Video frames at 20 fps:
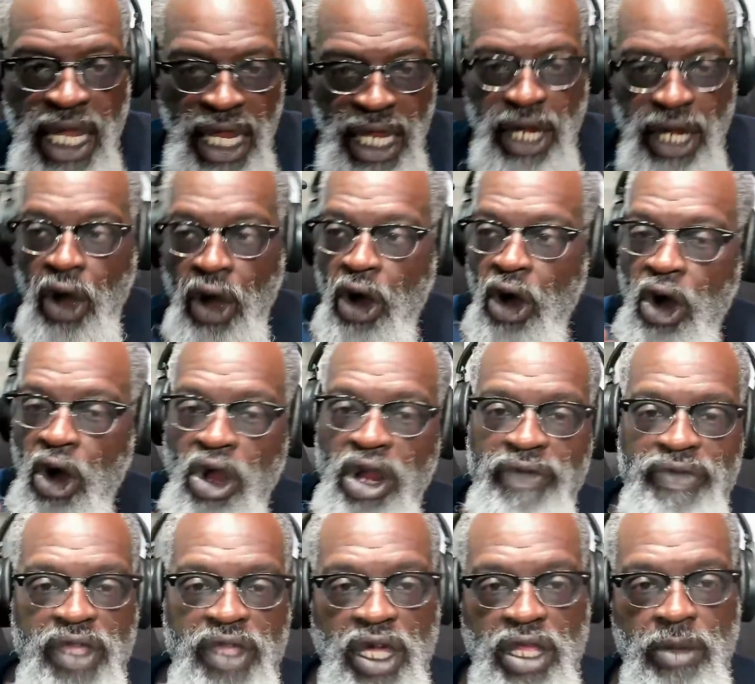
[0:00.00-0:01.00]
and all
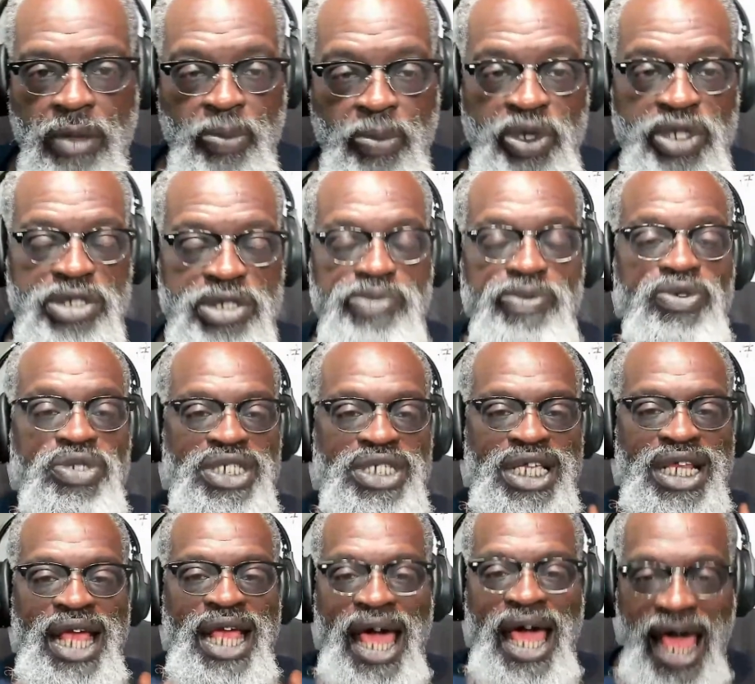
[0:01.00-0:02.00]
of the other principles
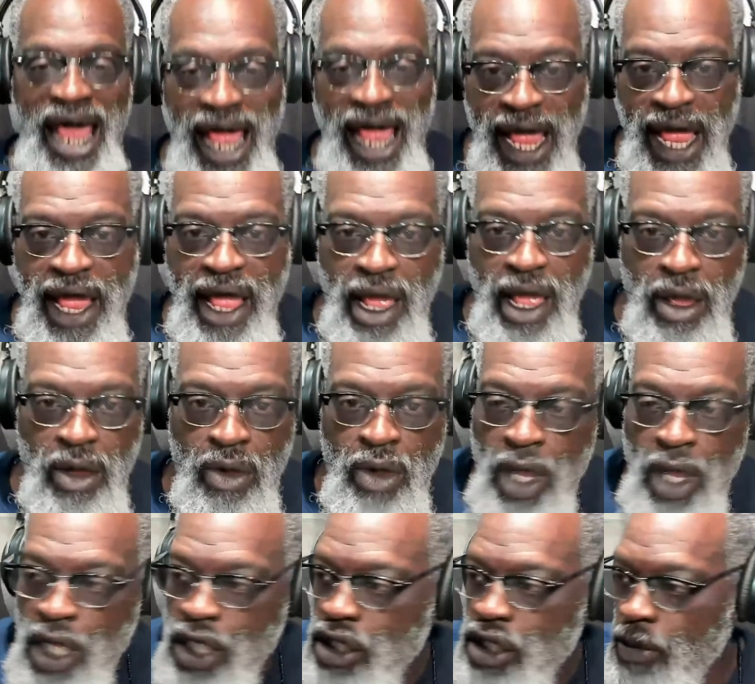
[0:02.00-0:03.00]
and how
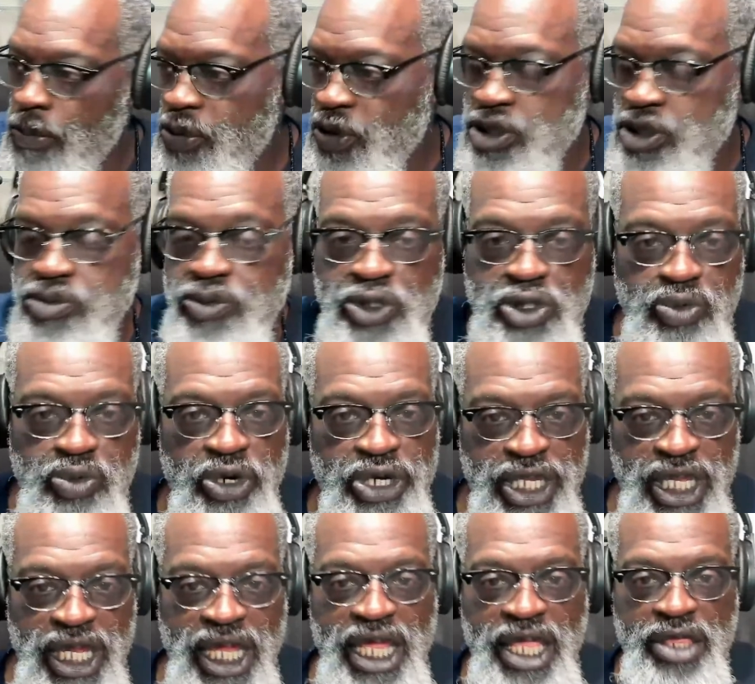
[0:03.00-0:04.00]
the principles work
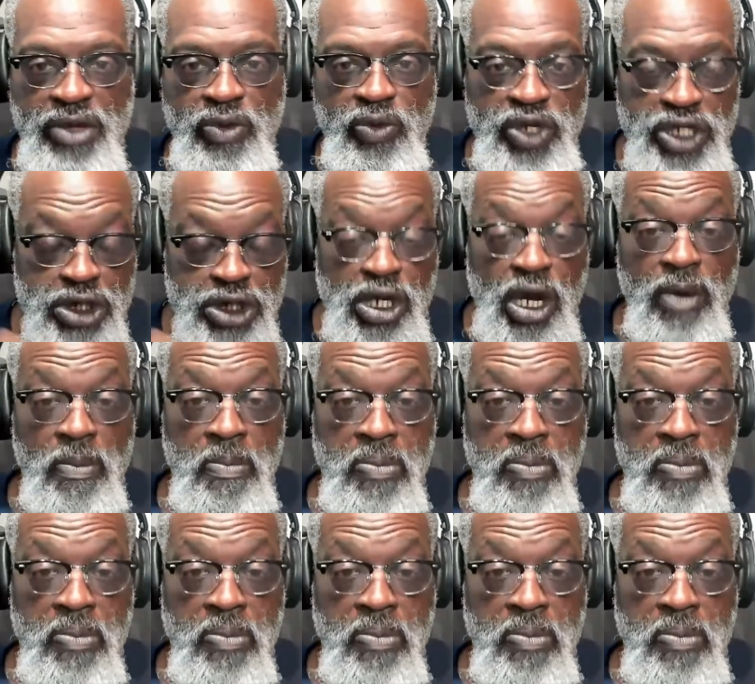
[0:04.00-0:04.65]
together. We start